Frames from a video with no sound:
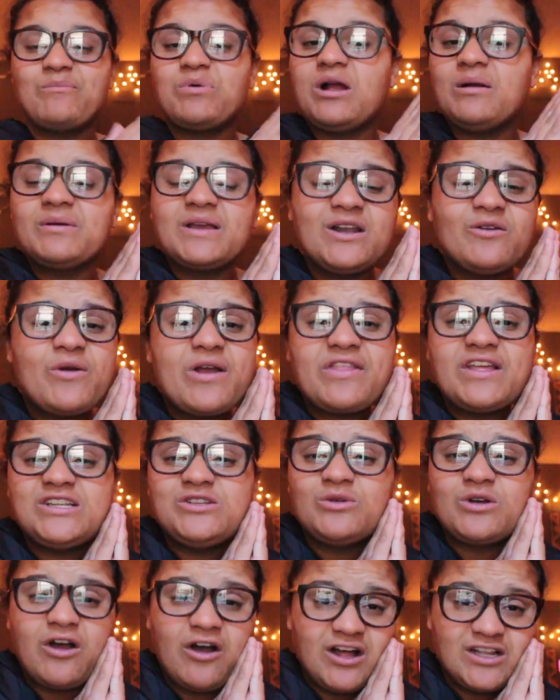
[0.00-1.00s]
Probably going to wear that
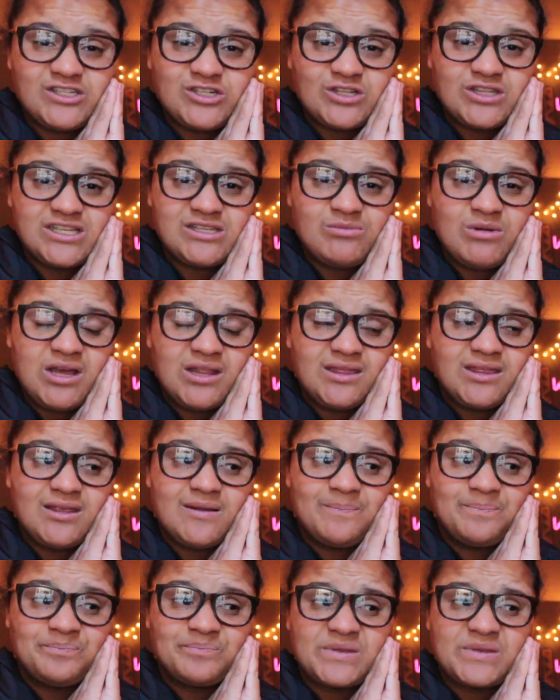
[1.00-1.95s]
to a concert this month.